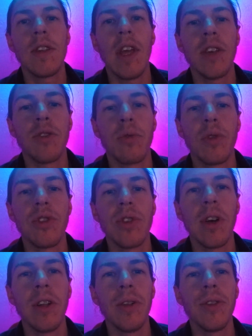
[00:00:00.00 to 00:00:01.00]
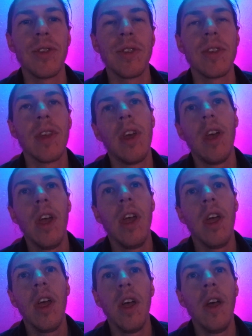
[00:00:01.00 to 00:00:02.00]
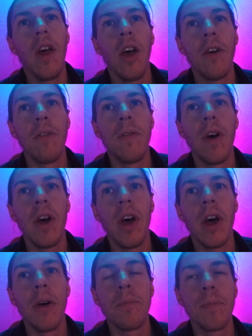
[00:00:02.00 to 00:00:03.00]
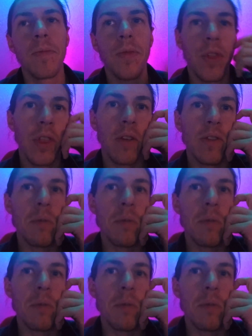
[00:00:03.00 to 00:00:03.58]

test results of the